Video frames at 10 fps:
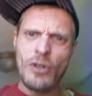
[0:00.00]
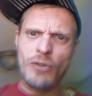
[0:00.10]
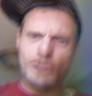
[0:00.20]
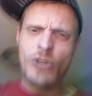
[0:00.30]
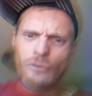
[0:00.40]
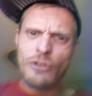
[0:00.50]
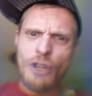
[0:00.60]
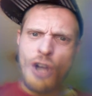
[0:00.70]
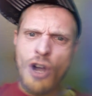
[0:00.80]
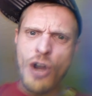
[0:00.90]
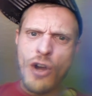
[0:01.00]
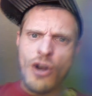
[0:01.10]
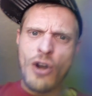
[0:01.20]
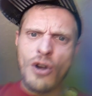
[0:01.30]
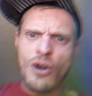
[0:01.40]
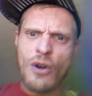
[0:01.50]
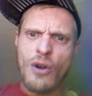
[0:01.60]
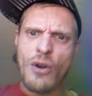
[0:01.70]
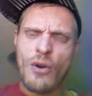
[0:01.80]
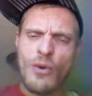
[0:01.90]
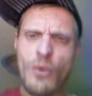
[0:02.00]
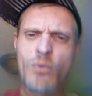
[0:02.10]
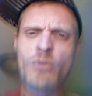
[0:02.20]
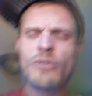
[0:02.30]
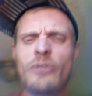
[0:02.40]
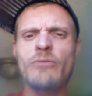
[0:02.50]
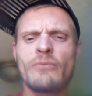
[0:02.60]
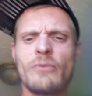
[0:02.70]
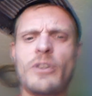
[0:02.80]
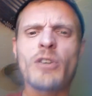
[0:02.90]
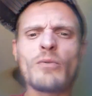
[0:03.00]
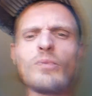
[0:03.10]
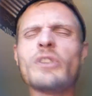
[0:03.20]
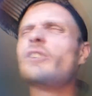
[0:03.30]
Yo, yo, yo. Here we